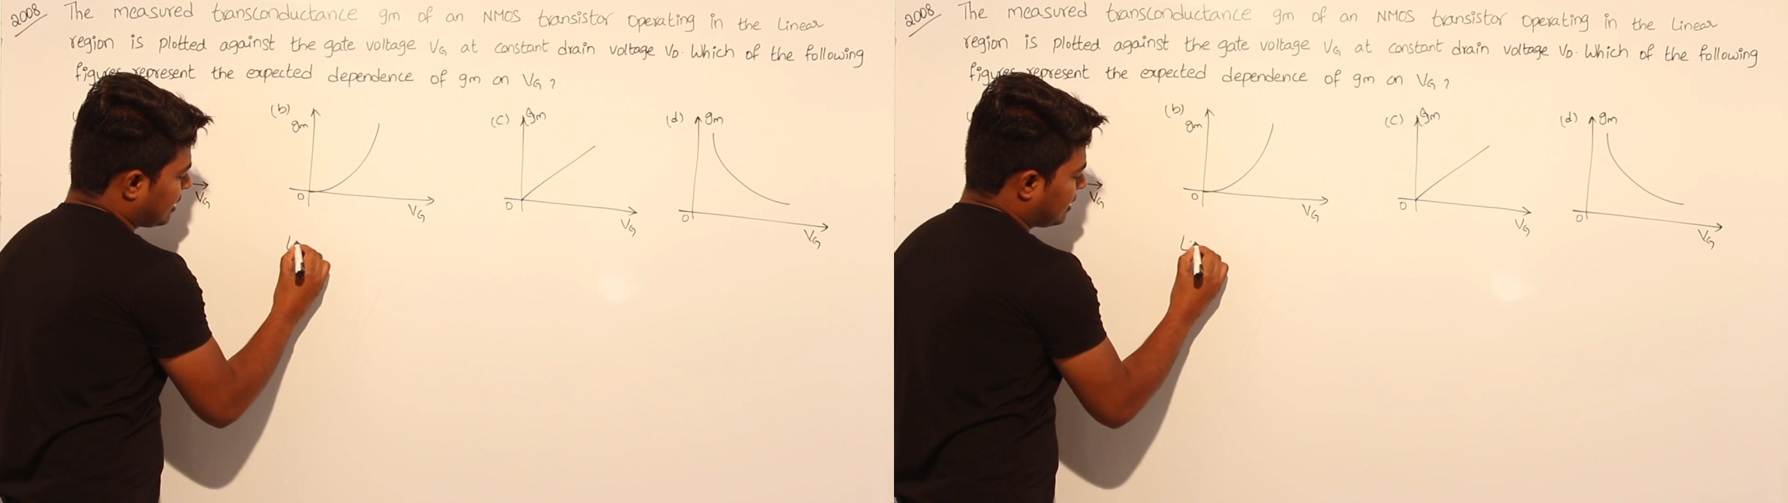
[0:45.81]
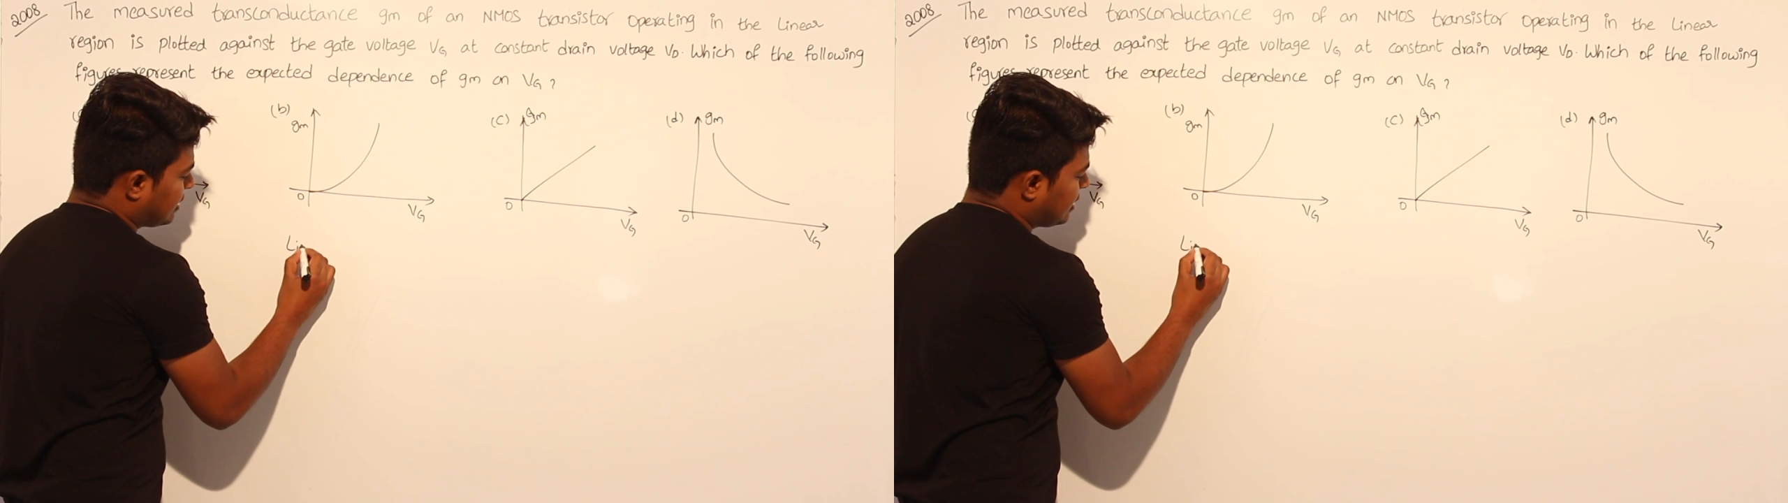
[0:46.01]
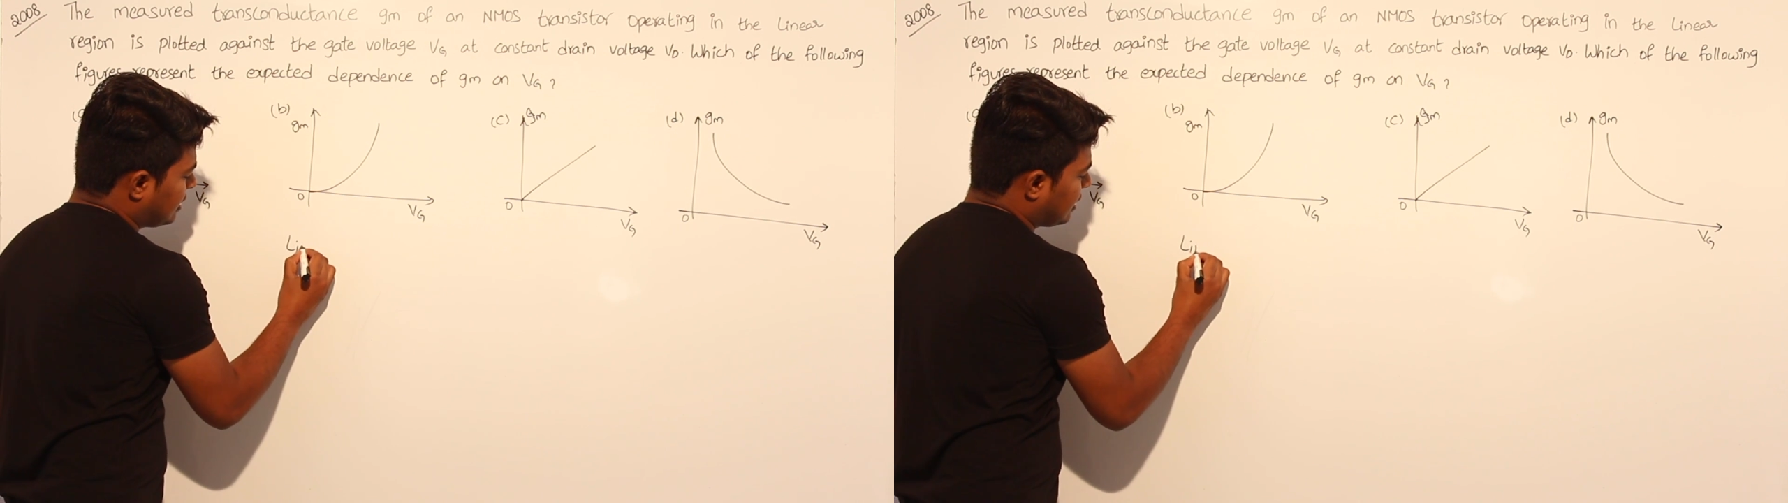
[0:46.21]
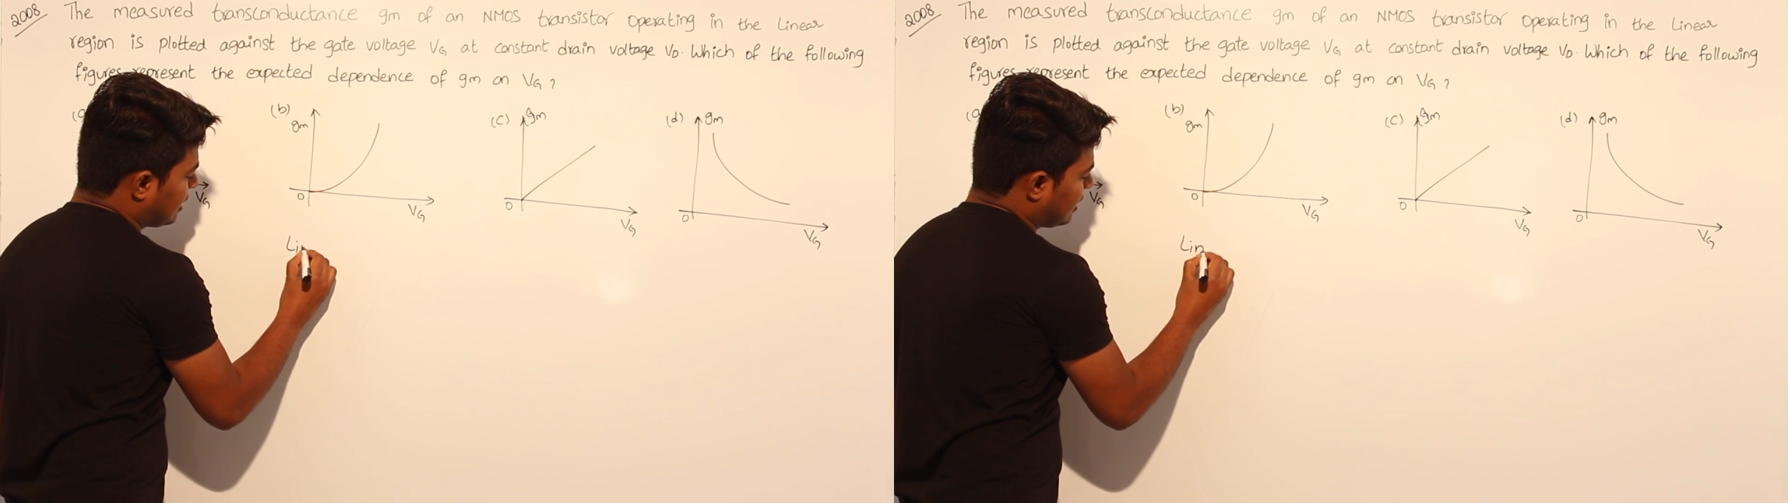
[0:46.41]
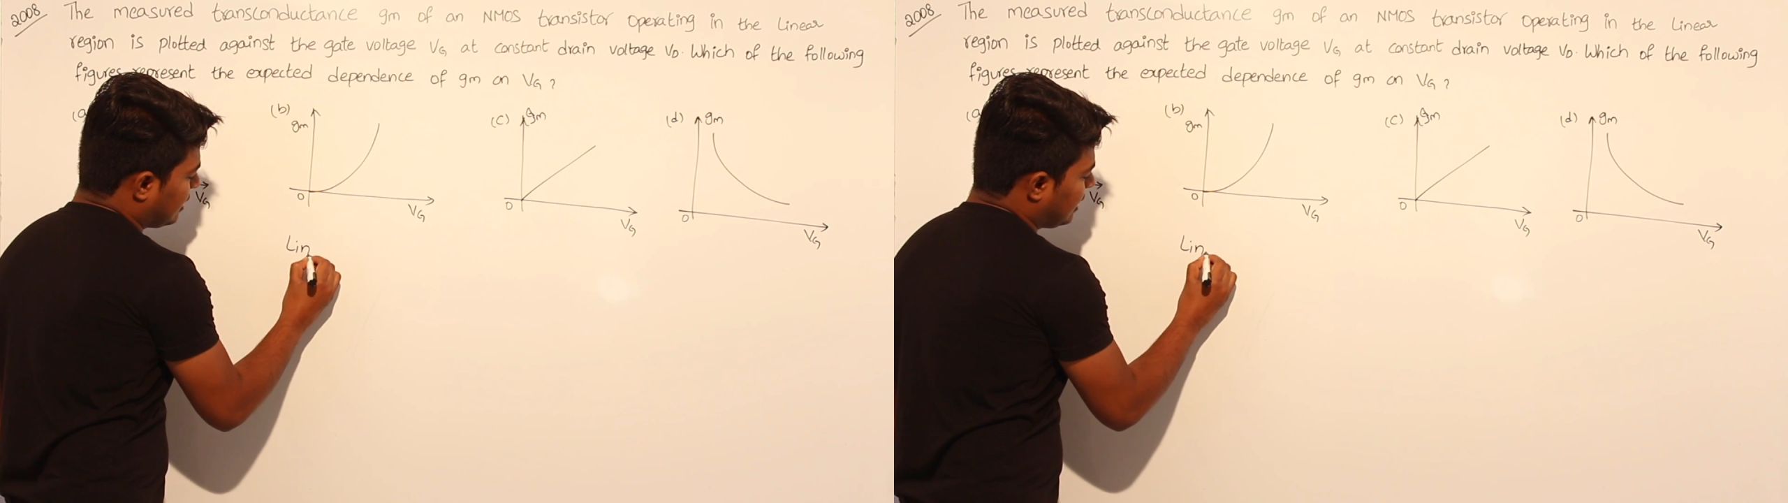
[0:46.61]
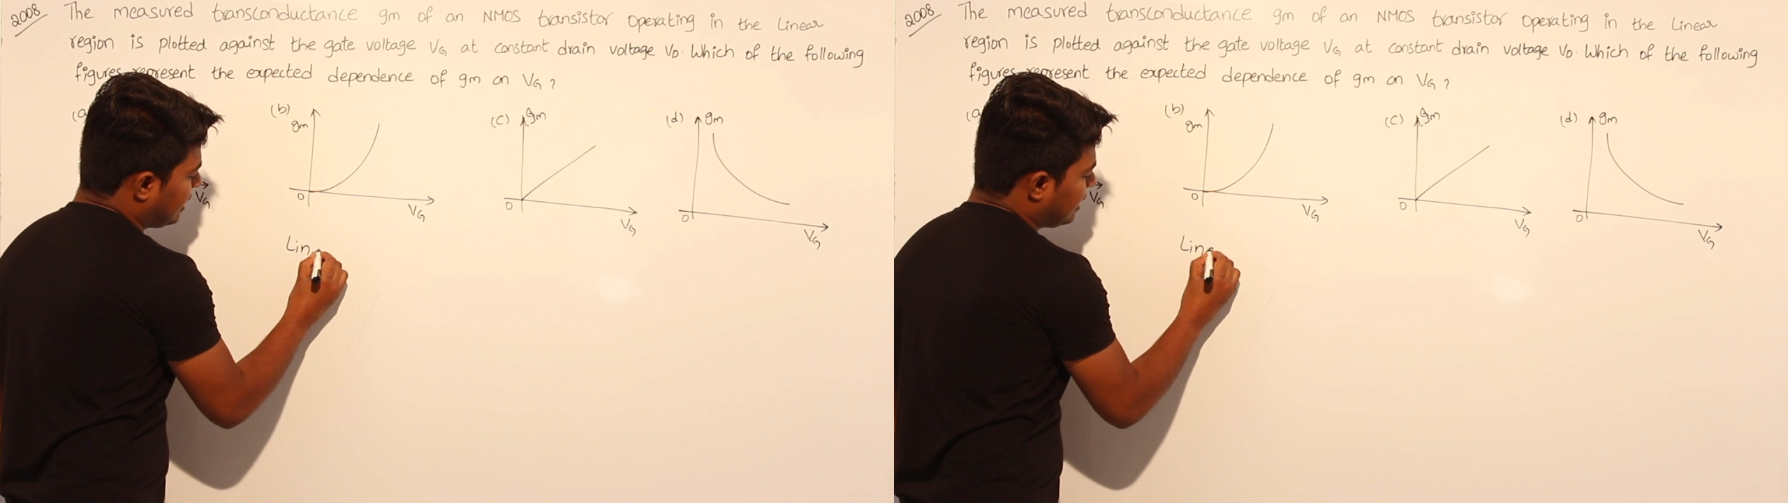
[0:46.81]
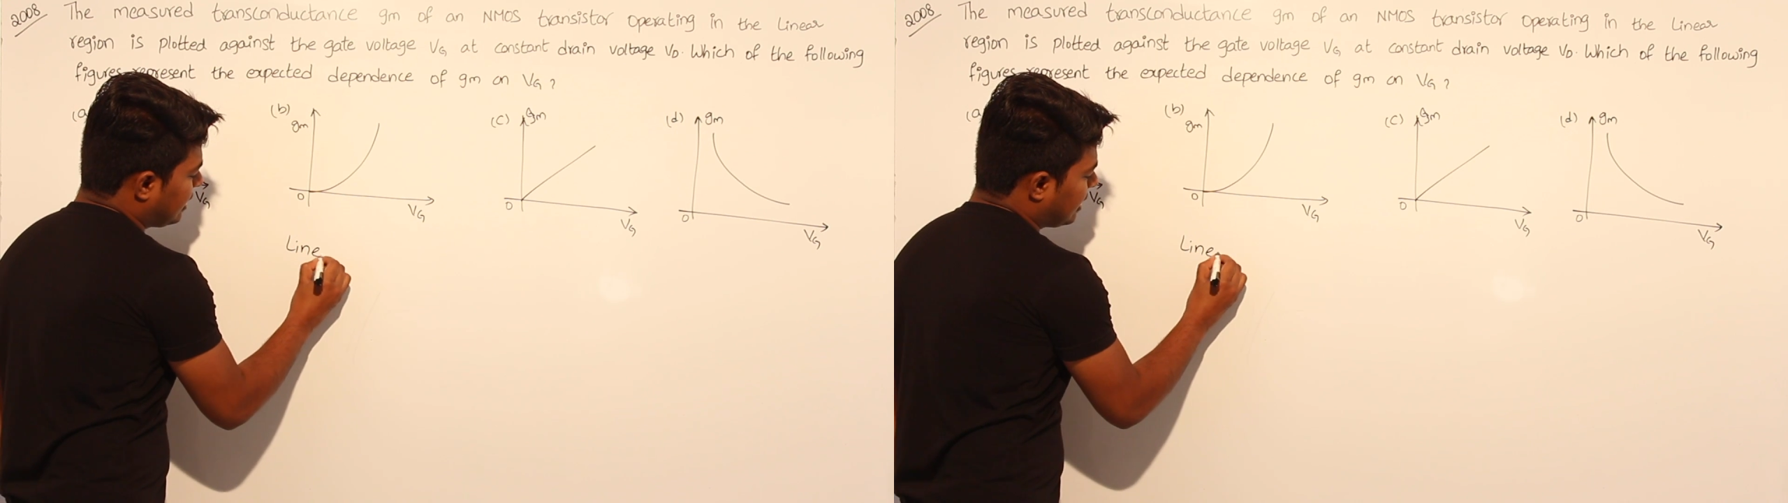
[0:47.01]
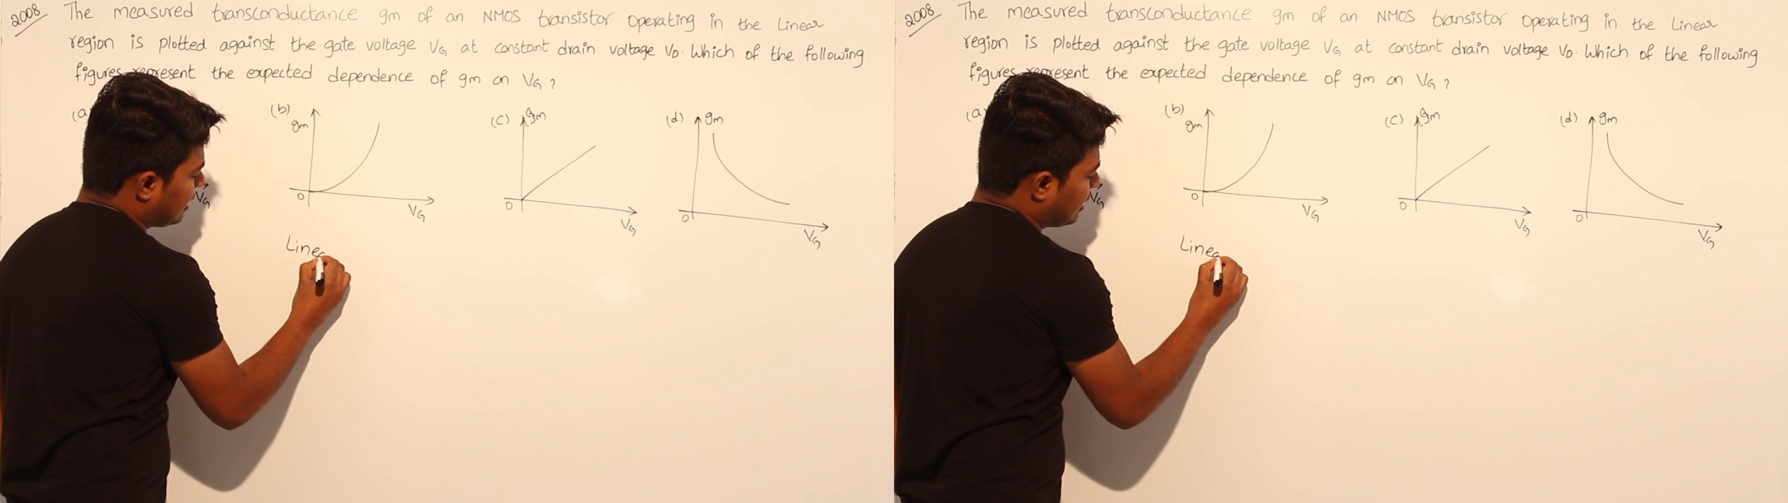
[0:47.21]
is in
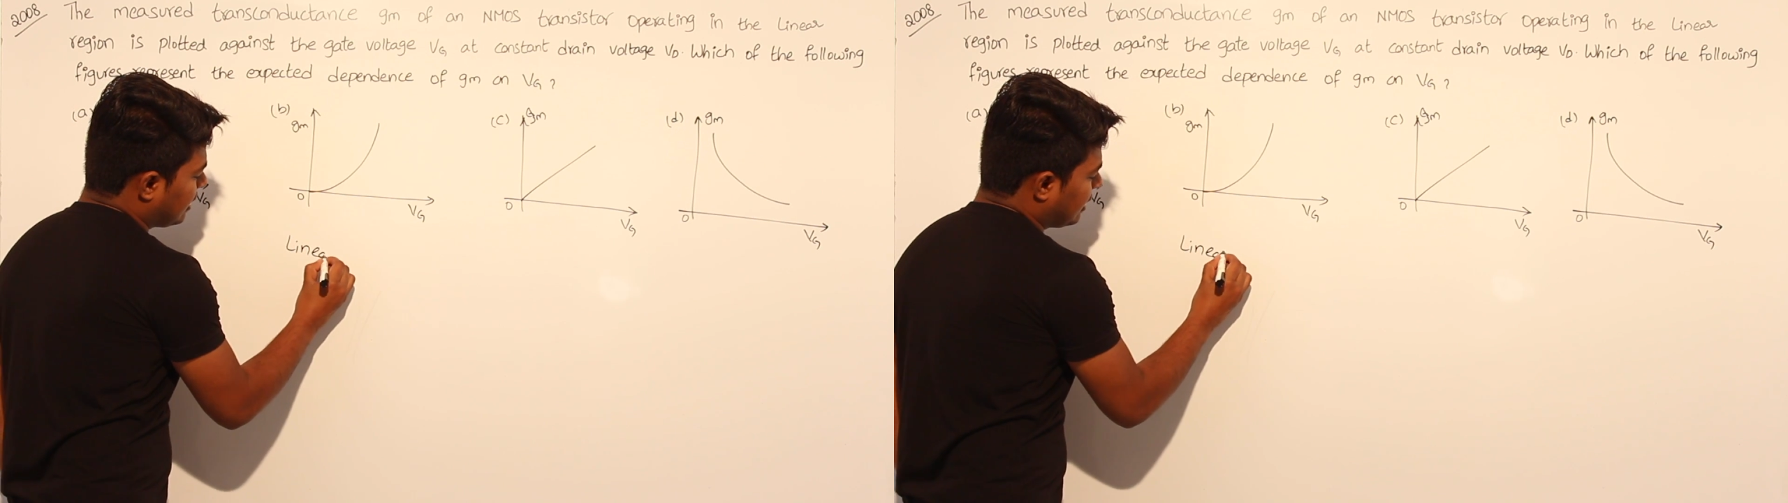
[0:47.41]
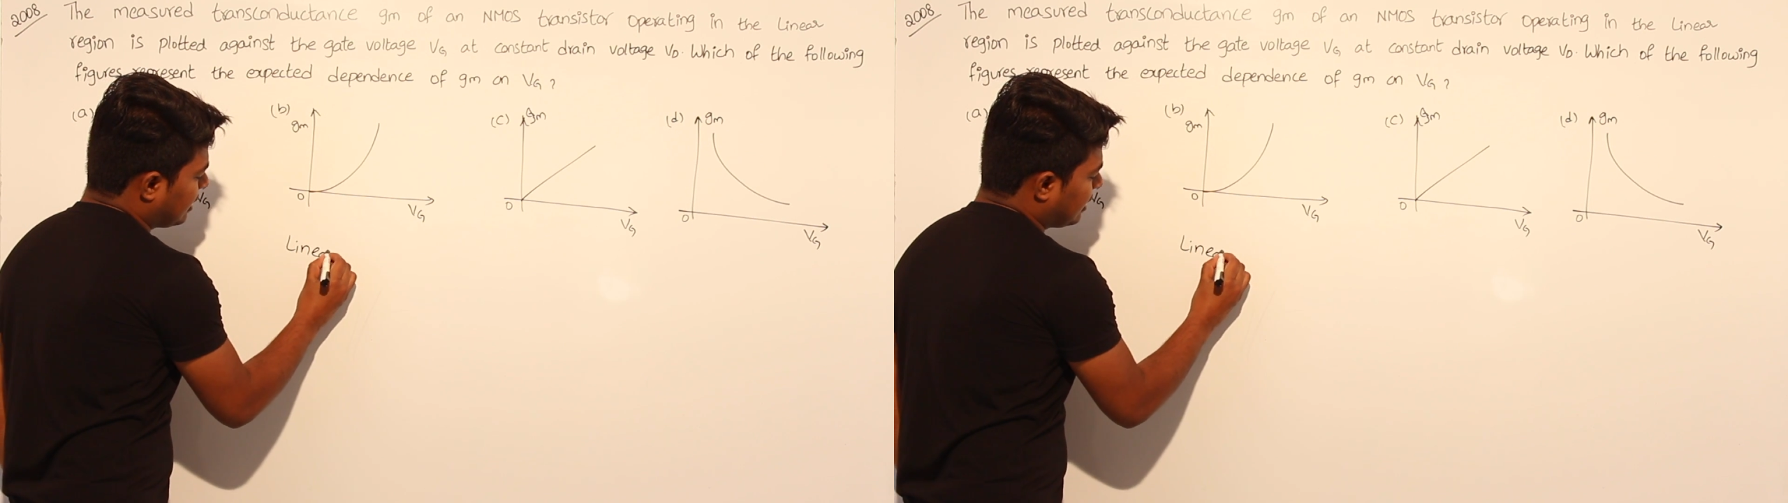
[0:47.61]
linear